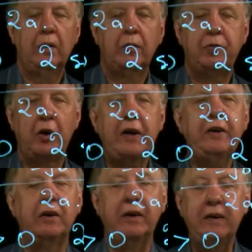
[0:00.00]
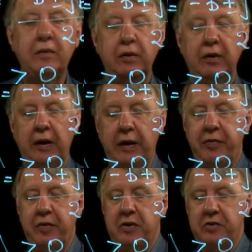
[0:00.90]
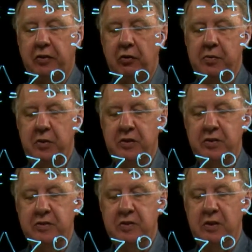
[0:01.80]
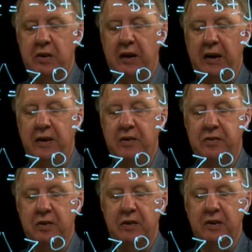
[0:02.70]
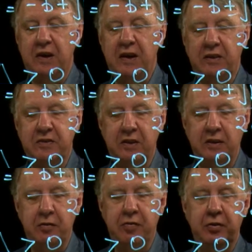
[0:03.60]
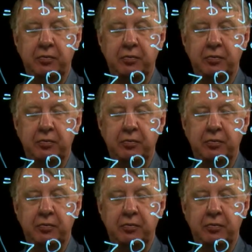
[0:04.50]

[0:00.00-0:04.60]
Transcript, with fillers: Finally, if the discriminant is negative,